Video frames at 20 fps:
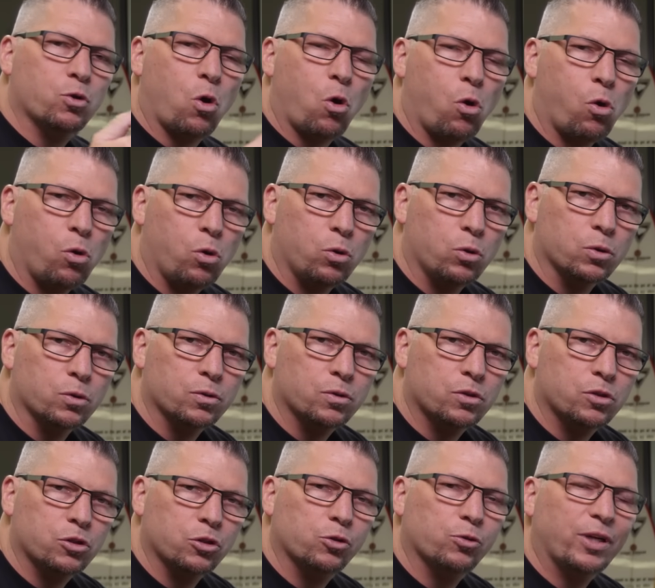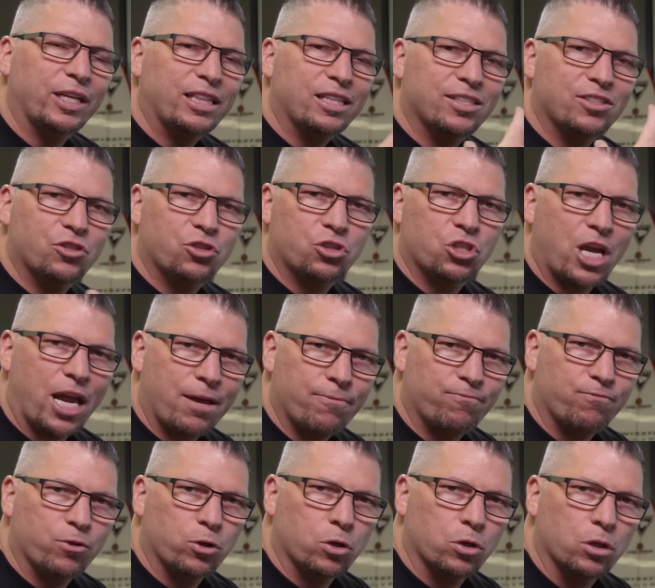holes to create the
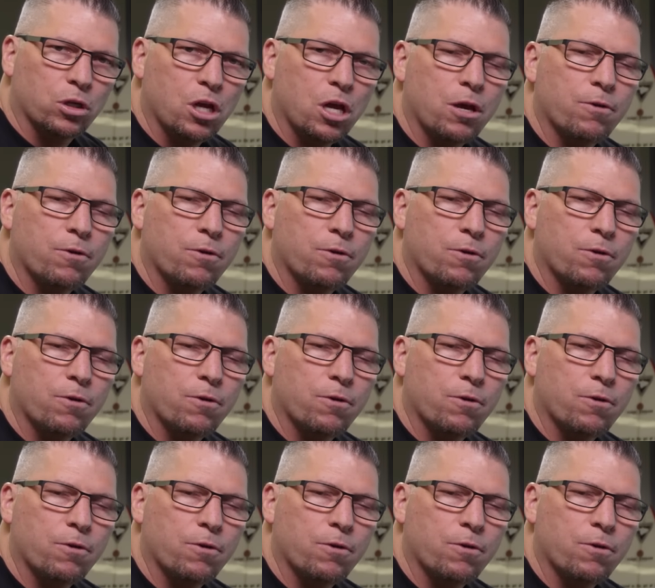chamfer